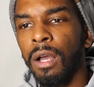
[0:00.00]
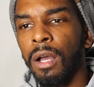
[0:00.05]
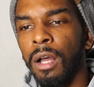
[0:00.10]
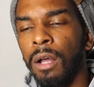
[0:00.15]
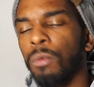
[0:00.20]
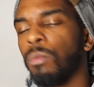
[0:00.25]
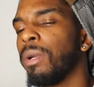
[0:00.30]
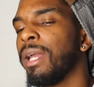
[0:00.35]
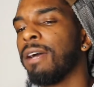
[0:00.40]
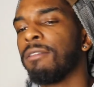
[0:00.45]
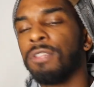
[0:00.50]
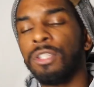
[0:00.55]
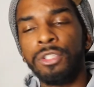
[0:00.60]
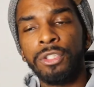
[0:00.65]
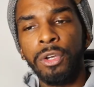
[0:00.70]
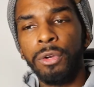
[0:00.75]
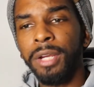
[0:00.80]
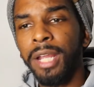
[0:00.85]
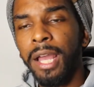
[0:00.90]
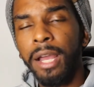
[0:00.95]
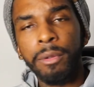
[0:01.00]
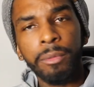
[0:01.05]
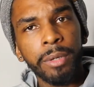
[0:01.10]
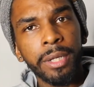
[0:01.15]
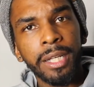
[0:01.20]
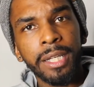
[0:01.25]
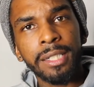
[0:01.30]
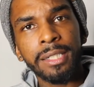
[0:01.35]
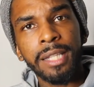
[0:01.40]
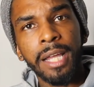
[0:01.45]
we have the zodiac
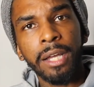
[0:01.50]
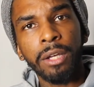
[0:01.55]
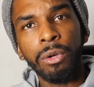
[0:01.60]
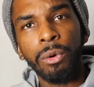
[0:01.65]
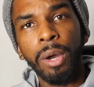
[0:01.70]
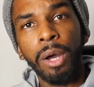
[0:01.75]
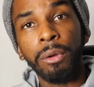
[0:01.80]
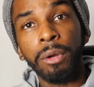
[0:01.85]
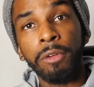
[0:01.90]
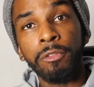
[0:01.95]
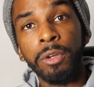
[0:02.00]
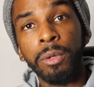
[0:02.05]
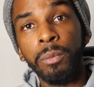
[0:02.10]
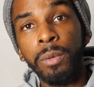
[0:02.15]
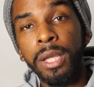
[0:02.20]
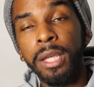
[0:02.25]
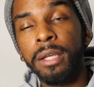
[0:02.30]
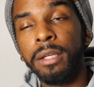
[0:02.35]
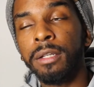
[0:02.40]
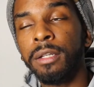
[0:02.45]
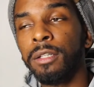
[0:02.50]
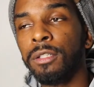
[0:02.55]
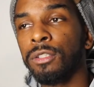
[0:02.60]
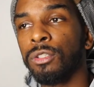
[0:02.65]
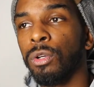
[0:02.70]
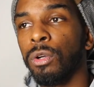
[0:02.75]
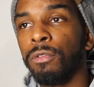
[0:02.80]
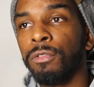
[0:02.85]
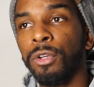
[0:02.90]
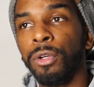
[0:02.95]
readings that go out every week.
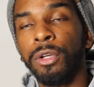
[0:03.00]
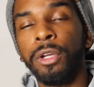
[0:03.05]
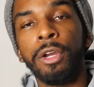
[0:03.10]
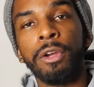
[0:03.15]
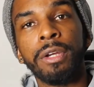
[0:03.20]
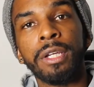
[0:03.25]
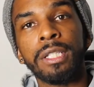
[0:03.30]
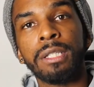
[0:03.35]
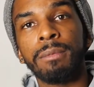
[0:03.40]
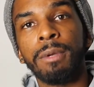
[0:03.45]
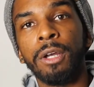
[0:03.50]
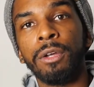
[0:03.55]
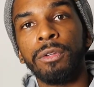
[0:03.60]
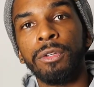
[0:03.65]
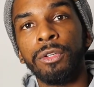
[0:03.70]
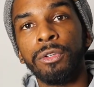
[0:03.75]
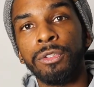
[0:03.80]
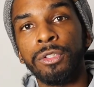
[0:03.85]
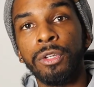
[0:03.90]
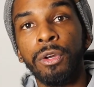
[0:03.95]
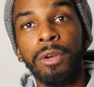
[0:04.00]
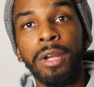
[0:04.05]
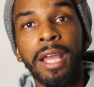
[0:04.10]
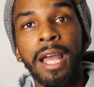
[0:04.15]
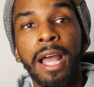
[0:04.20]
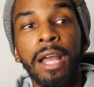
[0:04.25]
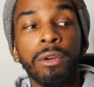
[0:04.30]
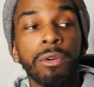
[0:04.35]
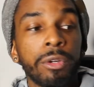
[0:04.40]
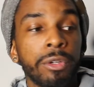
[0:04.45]
So if you're curious about your
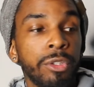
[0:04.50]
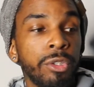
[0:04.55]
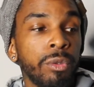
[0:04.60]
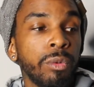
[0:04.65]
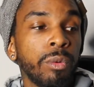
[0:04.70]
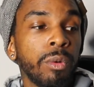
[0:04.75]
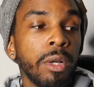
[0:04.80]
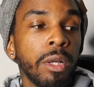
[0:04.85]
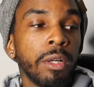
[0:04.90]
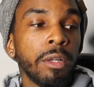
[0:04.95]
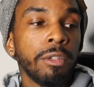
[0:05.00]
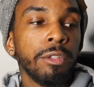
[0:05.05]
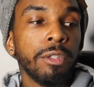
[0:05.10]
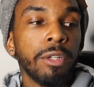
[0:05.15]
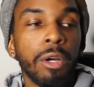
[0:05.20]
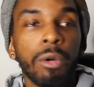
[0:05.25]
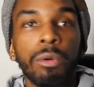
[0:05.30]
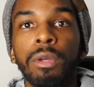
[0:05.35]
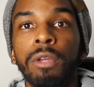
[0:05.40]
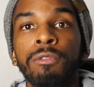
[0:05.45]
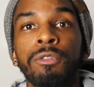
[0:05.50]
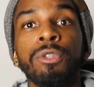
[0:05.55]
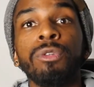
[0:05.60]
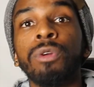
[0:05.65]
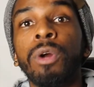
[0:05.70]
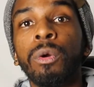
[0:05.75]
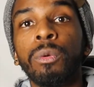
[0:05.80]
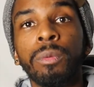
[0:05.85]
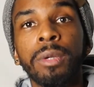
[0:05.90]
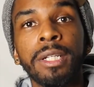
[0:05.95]
zodiac, or if you
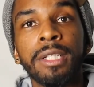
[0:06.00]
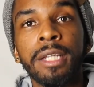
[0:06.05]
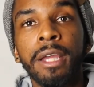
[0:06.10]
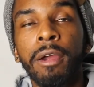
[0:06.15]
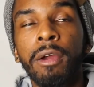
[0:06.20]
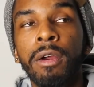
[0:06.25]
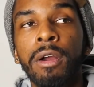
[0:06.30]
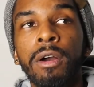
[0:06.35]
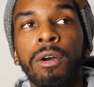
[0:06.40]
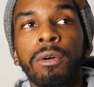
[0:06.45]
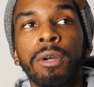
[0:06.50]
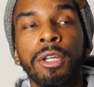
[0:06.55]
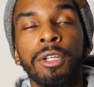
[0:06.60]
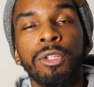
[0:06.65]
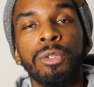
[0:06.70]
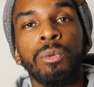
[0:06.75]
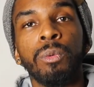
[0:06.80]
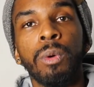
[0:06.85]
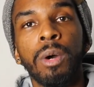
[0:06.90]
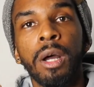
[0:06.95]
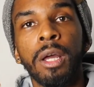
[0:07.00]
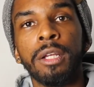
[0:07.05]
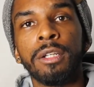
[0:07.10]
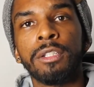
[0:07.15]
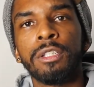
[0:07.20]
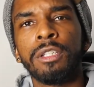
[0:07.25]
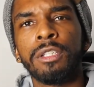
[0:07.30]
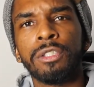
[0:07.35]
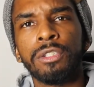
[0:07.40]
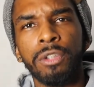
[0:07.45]
don't read tarot and you want
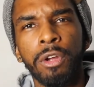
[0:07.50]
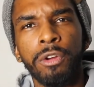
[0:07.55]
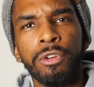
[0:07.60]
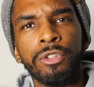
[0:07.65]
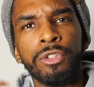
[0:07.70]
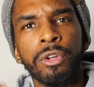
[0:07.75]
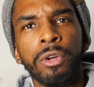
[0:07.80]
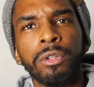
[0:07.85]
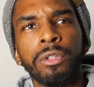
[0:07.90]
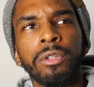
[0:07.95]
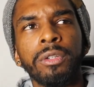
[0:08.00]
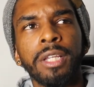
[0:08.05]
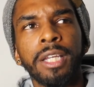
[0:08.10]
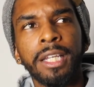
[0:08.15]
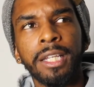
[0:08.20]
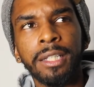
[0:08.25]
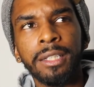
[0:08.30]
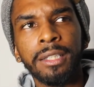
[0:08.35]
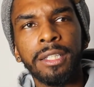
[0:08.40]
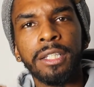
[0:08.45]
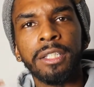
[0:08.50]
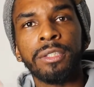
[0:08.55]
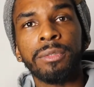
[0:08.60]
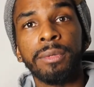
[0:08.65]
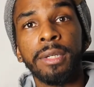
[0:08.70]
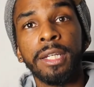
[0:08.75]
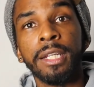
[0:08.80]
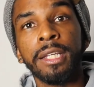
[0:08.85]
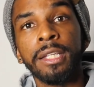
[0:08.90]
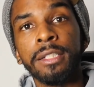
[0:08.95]
to start journaling these
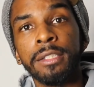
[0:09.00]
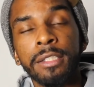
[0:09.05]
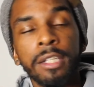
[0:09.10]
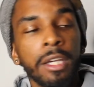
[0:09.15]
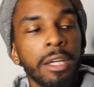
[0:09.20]
readings,